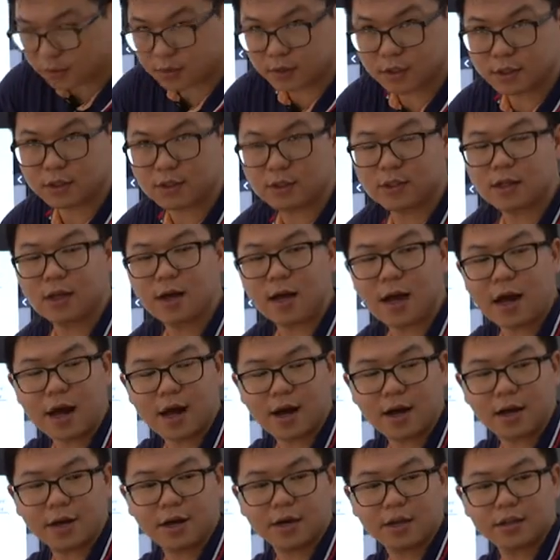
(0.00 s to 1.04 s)
the
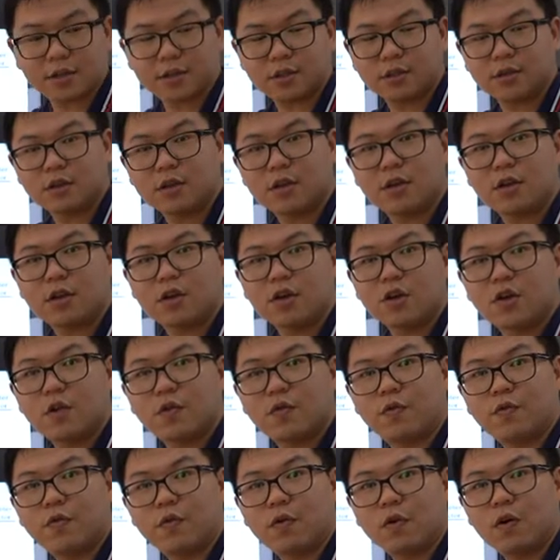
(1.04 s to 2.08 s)

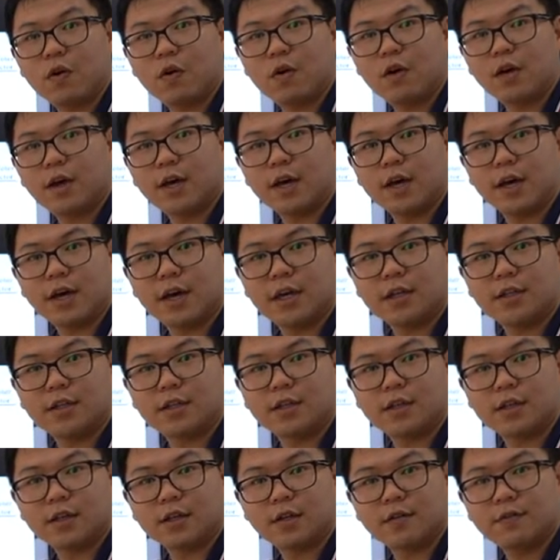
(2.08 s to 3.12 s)

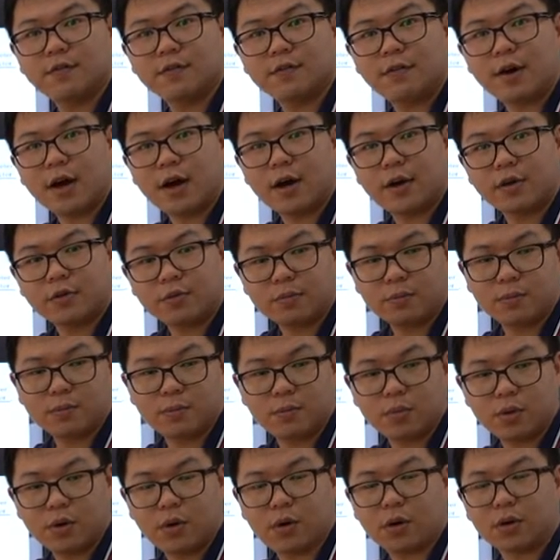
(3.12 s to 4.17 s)
RS485
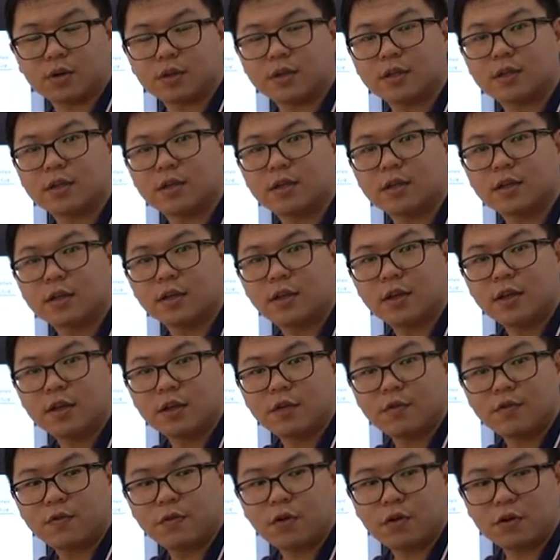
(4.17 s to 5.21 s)
port.
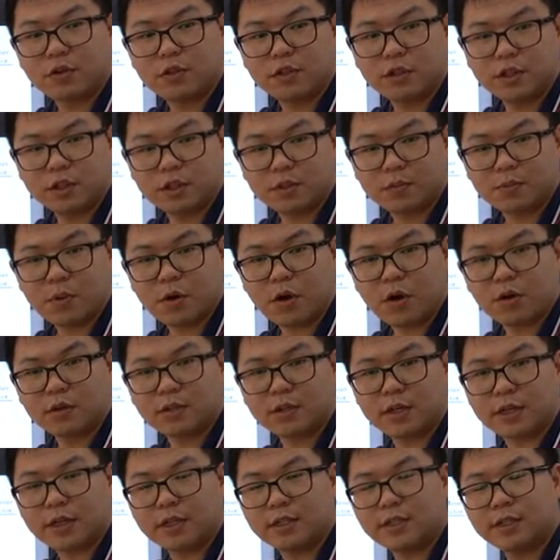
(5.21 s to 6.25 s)
For this
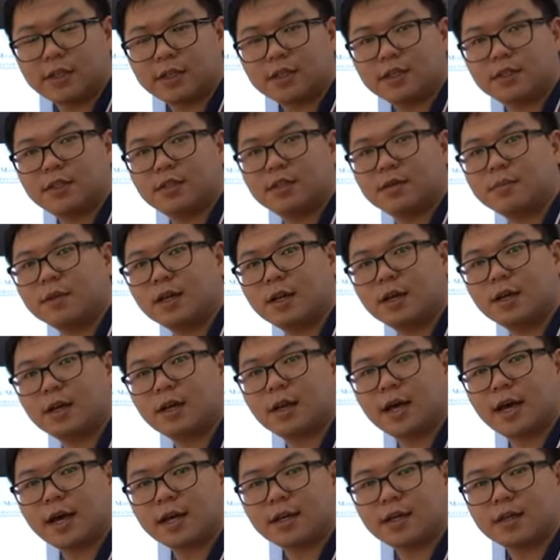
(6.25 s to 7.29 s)
port is similar
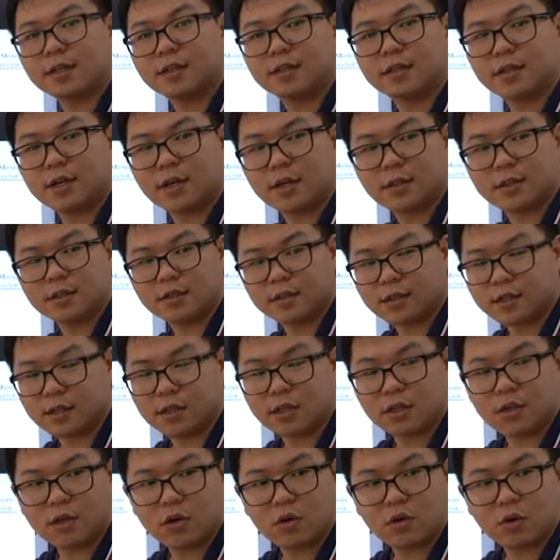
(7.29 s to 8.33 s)
like the
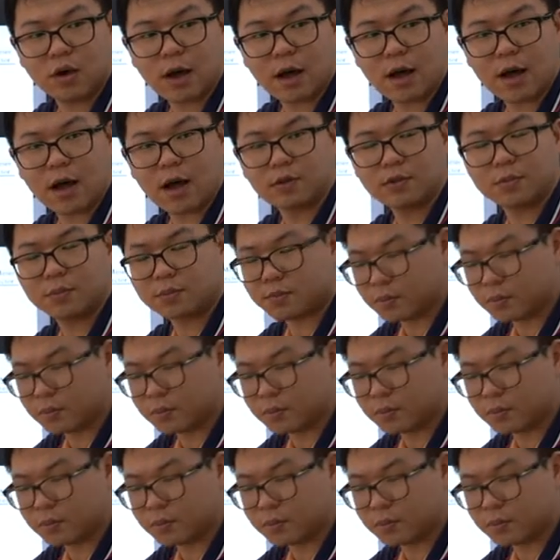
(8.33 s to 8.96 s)
signal out.